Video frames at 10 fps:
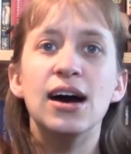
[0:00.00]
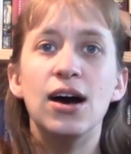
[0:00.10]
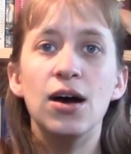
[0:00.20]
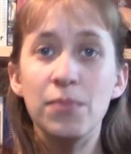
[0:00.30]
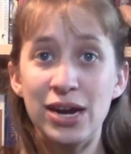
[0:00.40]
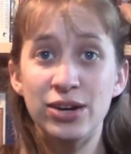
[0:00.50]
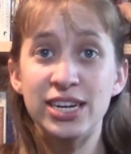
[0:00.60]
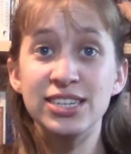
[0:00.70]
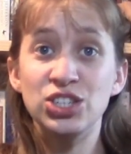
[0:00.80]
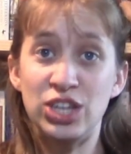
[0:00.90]

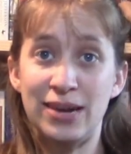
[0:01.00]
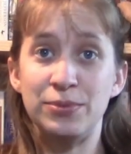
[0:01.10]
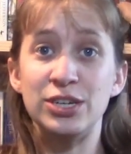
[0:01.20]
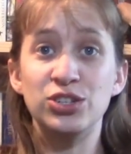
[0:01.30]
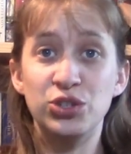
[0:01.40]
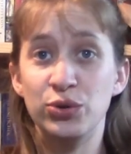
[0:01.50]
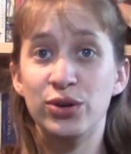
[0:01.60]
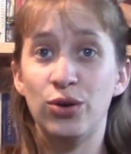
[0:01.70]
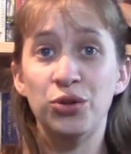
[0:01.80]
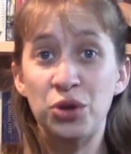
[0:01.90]
American Champion
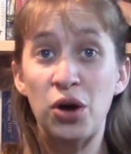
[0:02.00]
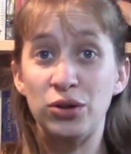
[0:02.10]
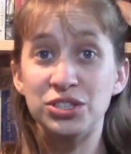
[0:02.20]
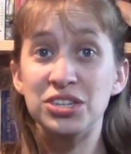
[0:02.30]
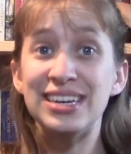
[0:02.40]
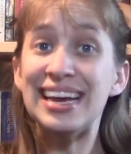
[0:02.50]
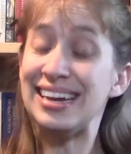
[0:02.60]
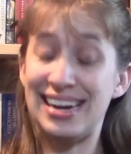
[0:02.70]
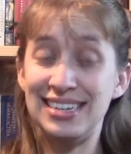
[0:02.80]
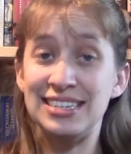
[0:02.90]
2-year-old Colt in
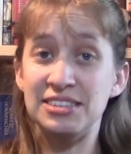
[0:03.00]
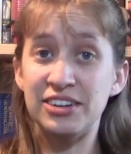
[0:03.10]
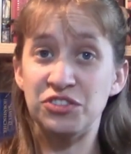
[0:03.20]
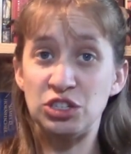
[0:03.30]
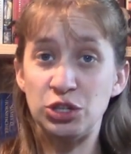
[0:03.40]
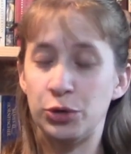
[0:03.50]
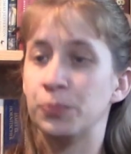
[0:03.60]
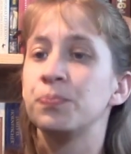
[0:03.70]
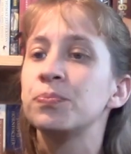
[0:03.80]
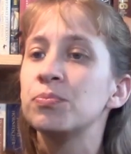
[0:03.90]
1972.
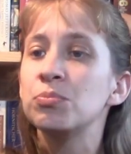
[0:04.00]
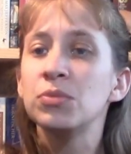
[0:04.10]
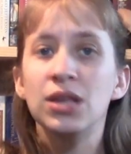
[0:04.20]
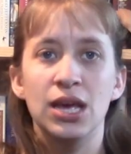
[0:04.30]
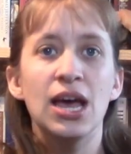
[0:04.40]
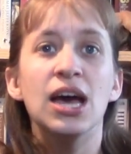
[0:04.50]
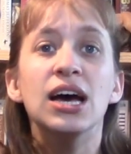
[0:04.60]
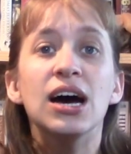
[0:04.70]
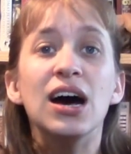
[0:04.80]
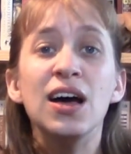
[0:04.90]

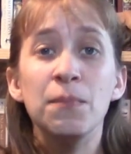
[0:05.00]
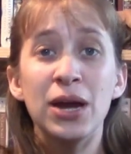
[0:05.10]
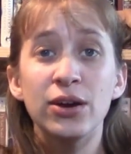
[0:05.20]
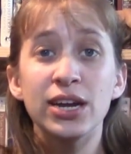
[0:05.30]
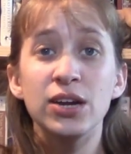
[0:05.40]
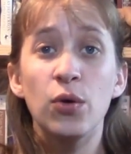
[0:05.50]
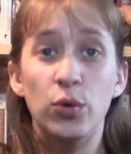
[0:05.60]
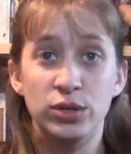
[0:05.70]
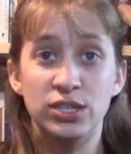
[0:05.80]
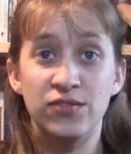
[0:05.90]
American
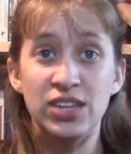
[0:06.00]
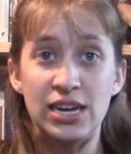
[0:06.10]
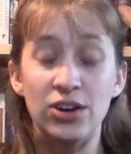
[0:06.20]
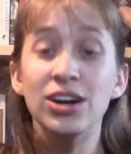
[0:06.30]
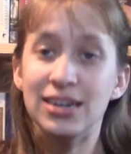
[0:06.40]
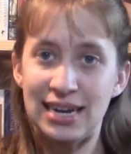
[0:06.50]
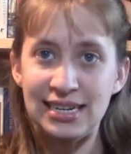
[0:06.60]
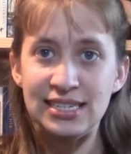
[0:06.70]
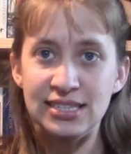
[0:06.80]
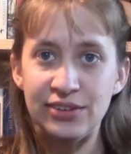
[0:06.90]
Horse of the Year,
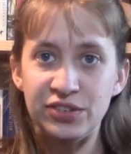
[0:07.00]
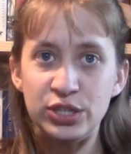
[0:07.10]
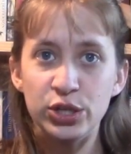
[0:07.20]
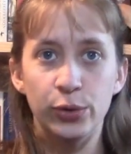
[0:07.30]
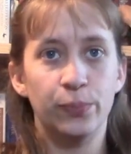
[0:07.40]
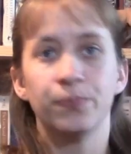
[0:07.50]
1972.